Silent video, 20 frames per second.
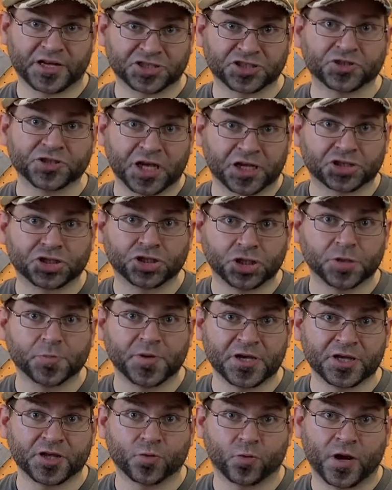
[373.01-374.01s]
That should
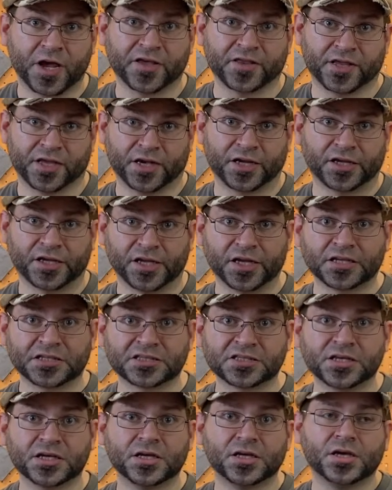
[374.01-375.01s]
be the way that it is.
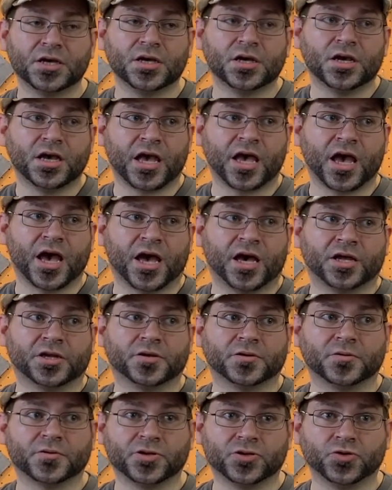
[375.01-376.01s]

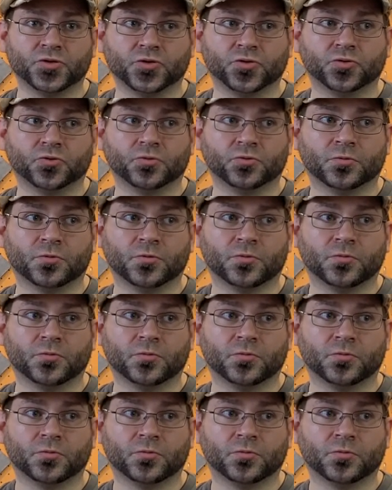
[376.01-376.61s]
And you